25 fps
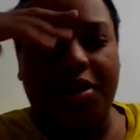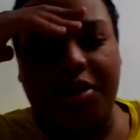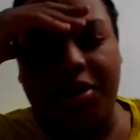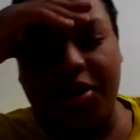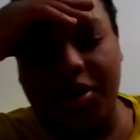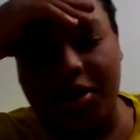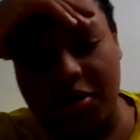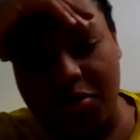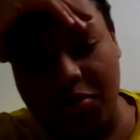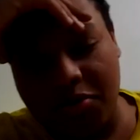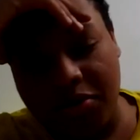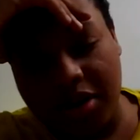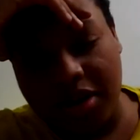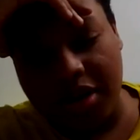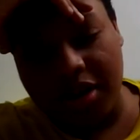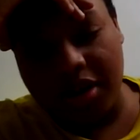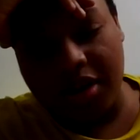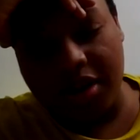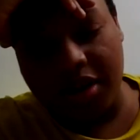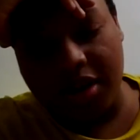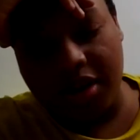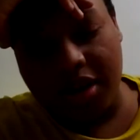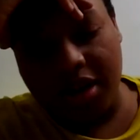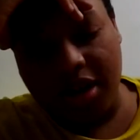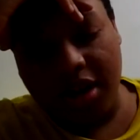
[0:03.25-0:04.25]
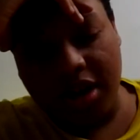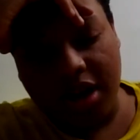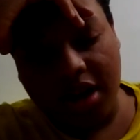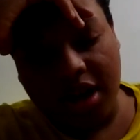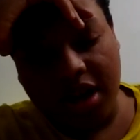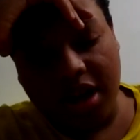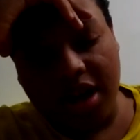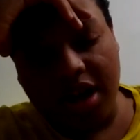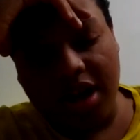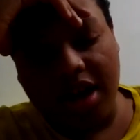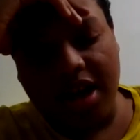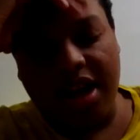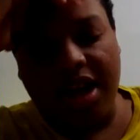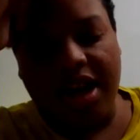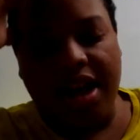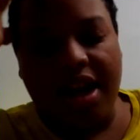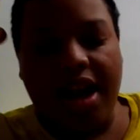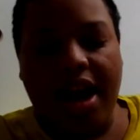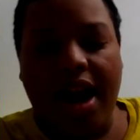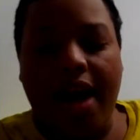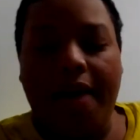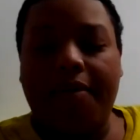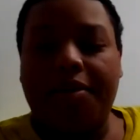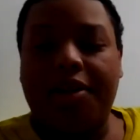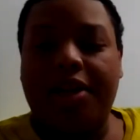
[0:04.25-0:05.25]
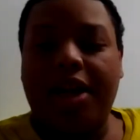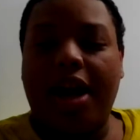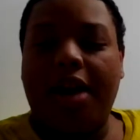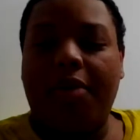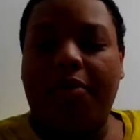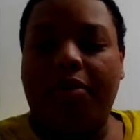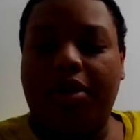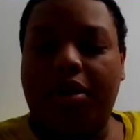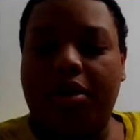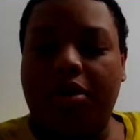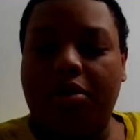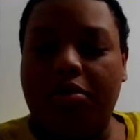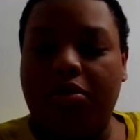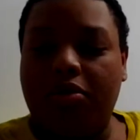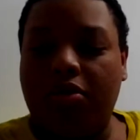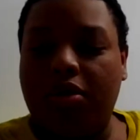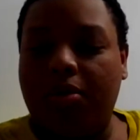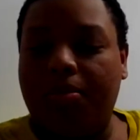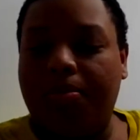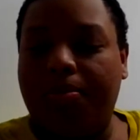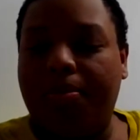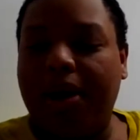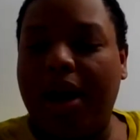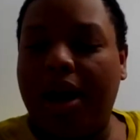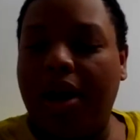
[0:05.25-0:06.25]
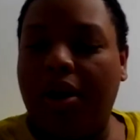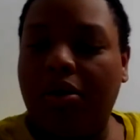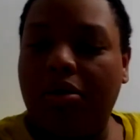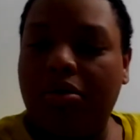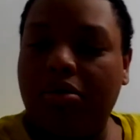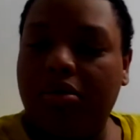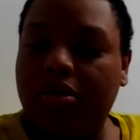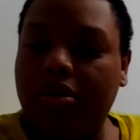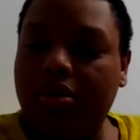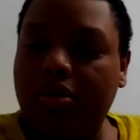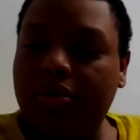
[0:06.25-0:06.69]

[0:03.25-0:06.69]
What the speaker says: just want to have a chat with you about